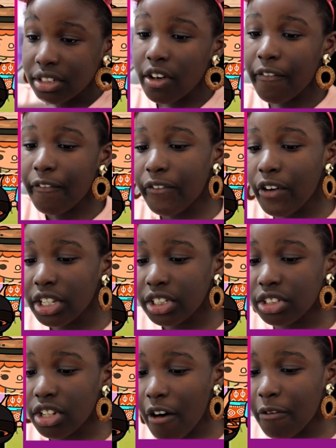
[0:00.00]
So
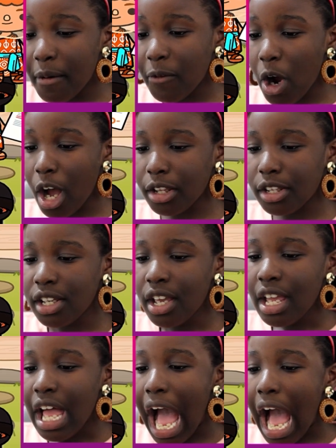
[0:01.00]
first off, we've got
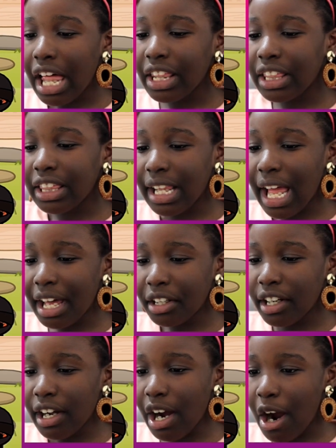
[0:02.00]
a
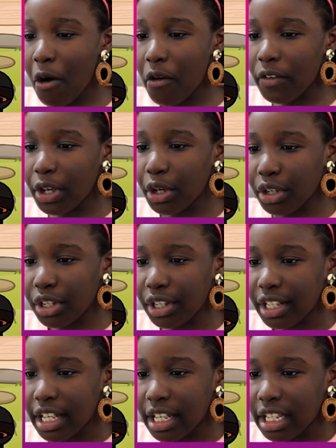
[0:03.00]
ladder over here that
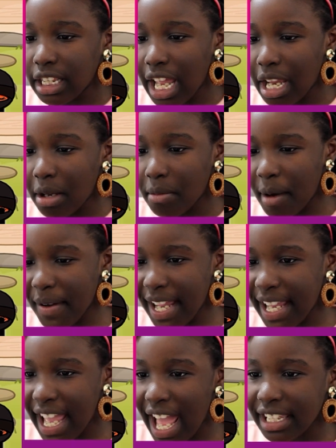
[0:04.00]
you can climb up,
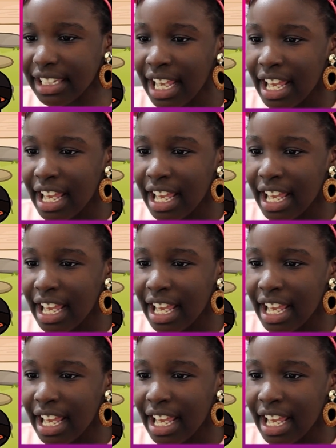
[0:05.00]
I guess